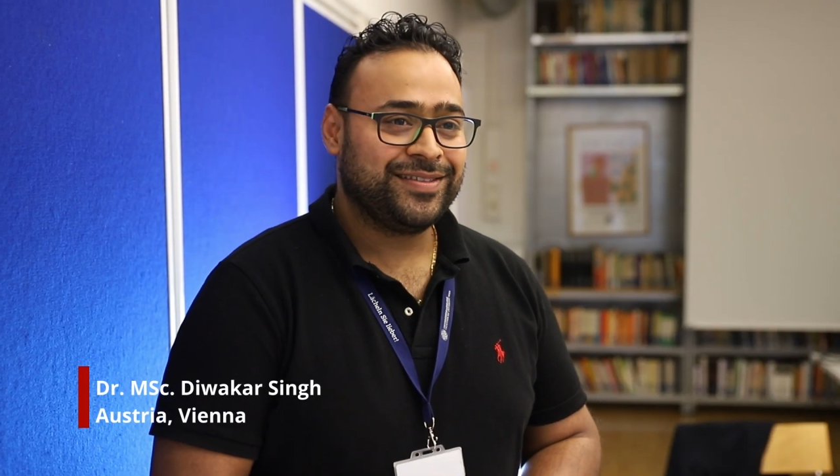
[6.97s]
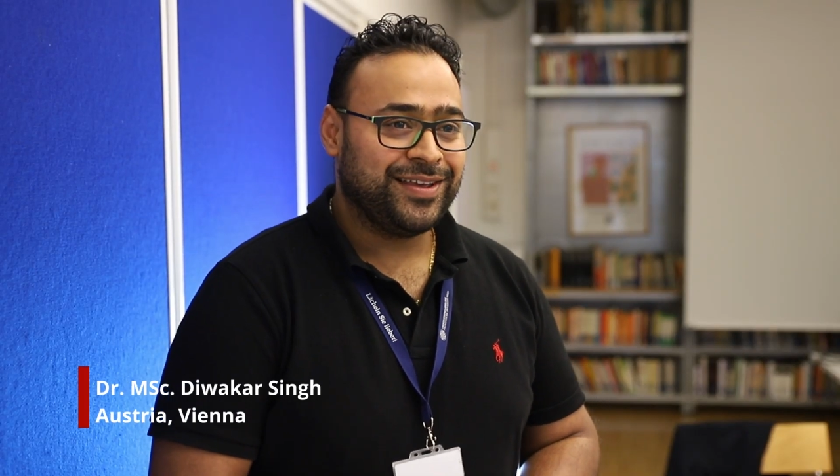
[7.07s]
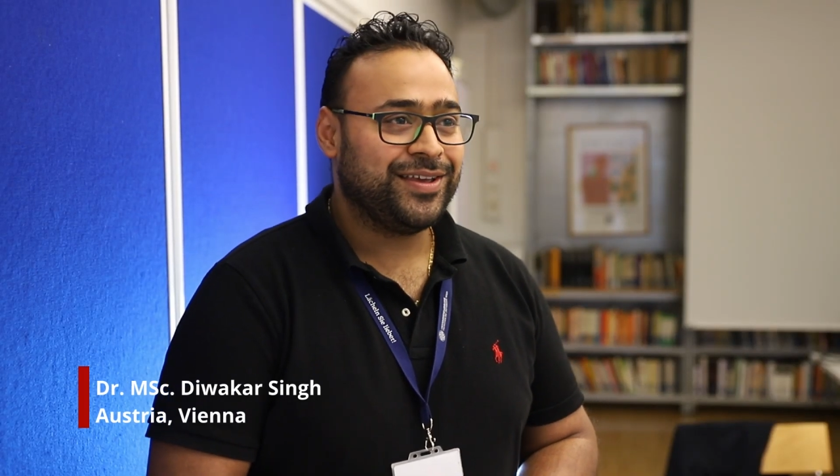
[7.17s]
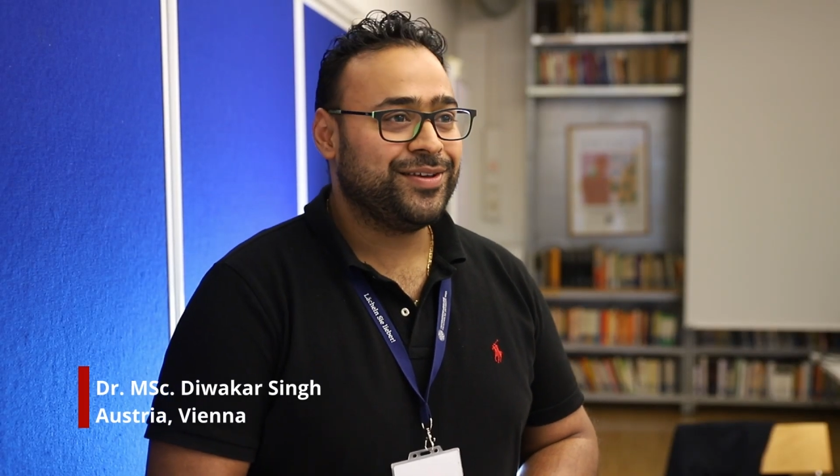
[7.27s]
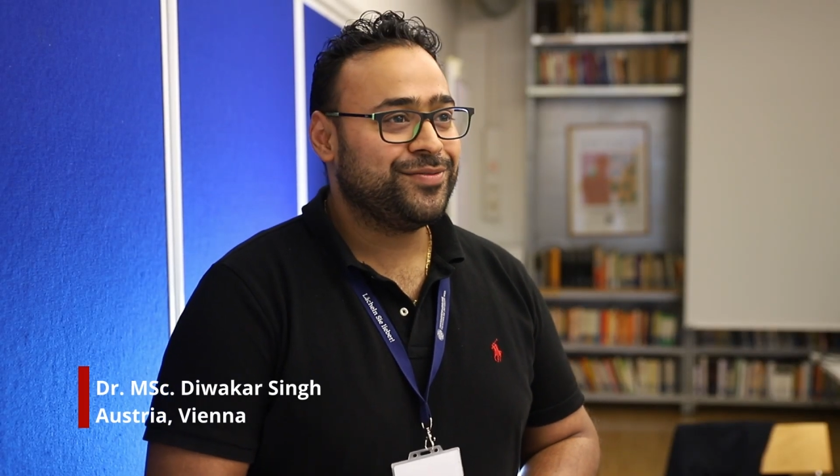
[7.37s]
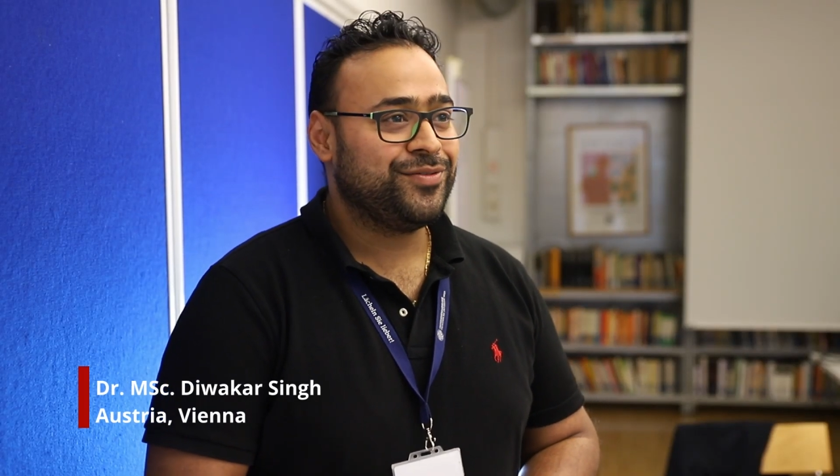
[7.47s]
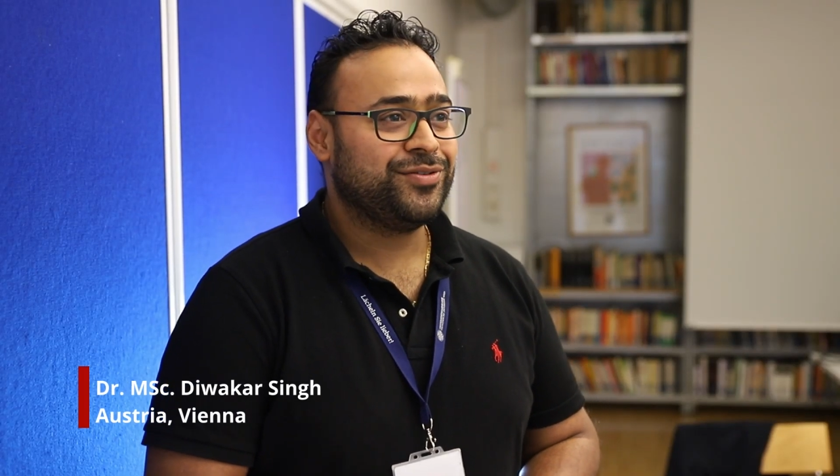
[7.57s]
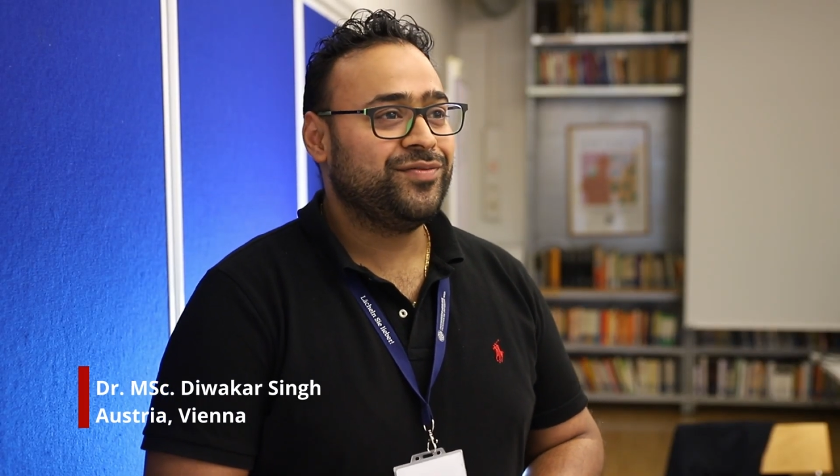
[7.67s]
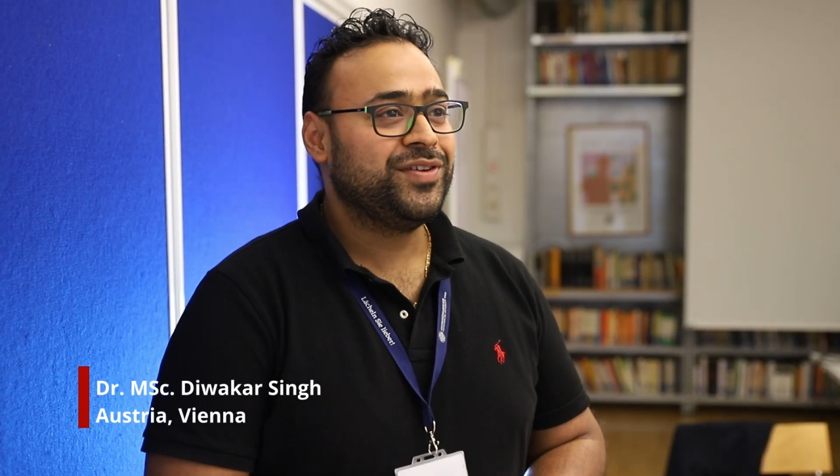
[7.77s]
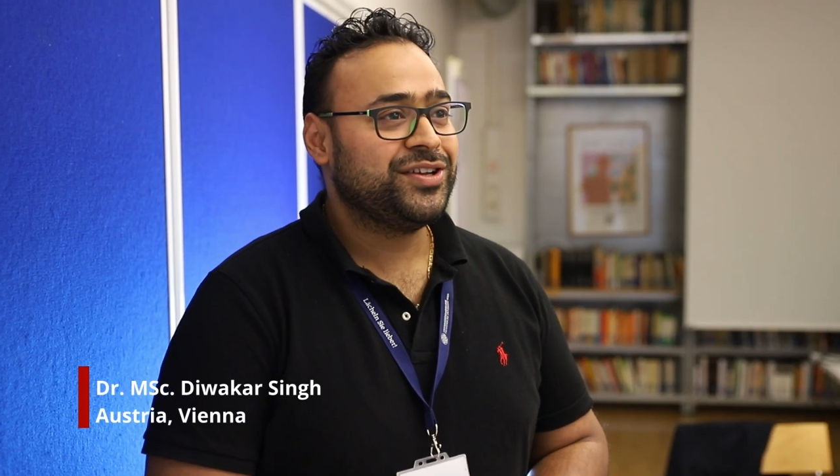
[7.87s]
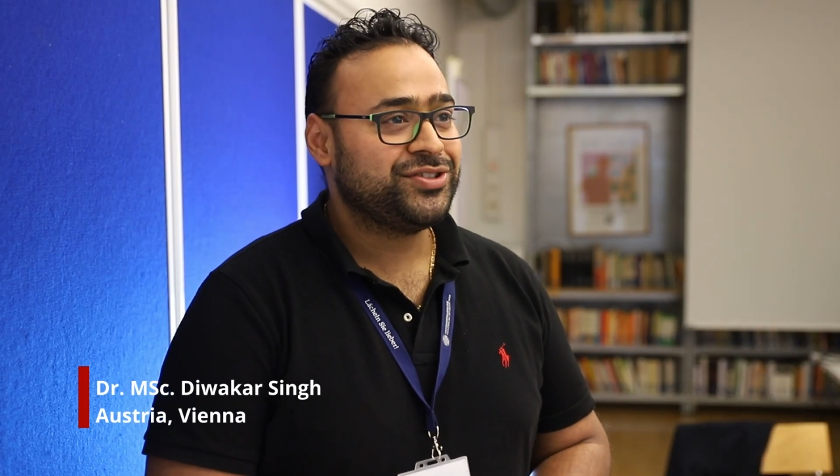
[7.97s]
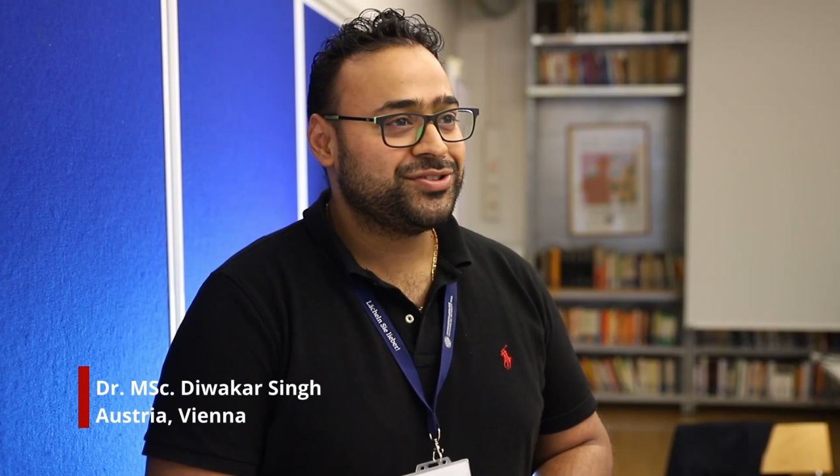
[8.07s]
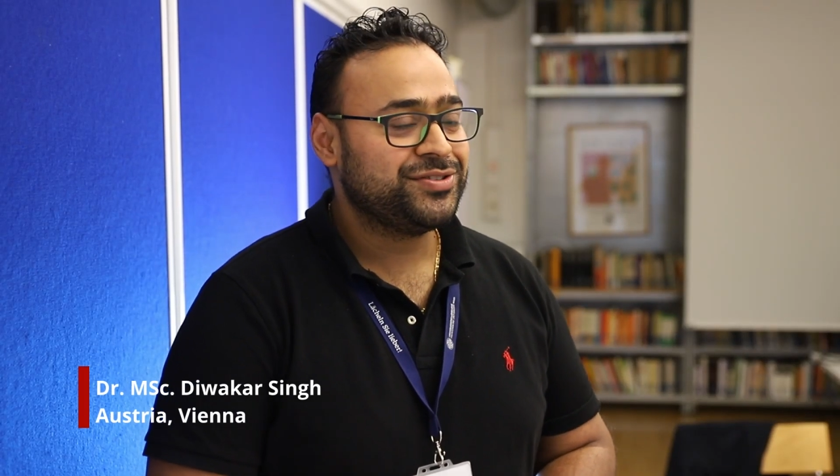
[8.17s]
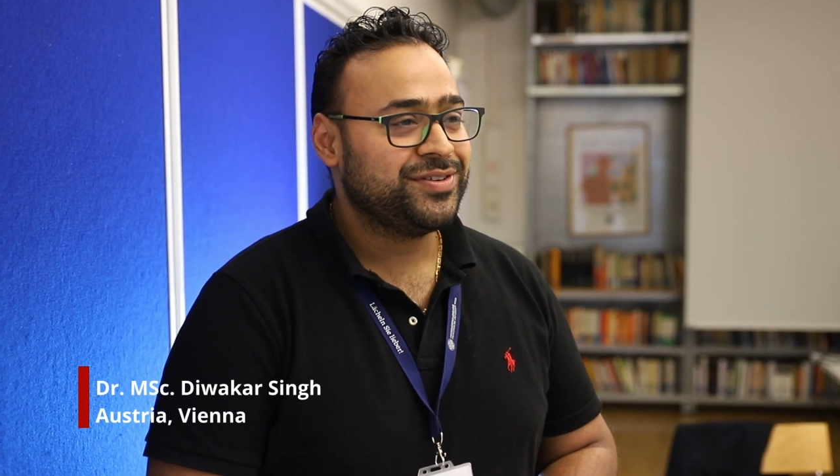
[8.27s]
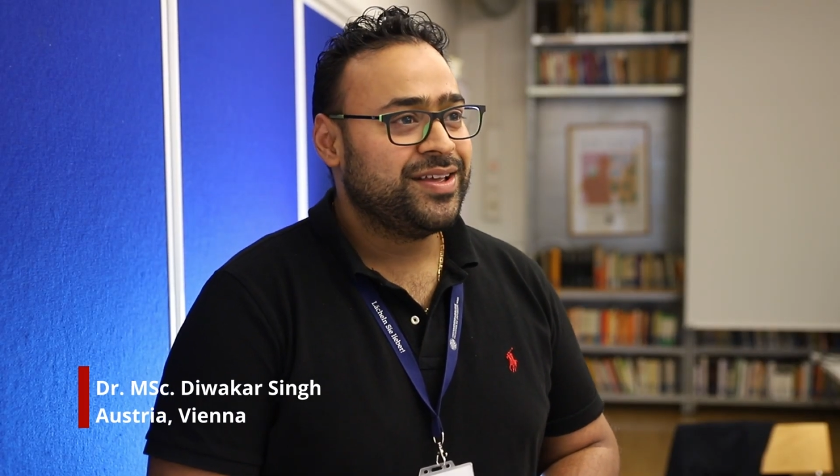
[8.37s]
Thank you for the
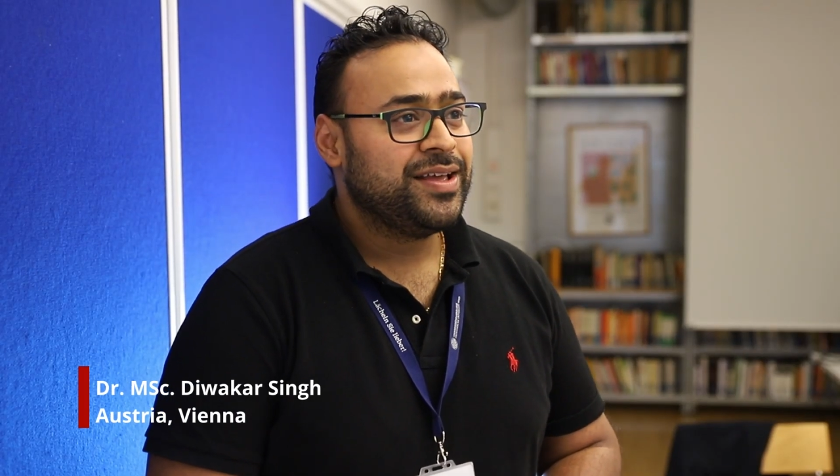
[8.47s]
invitation.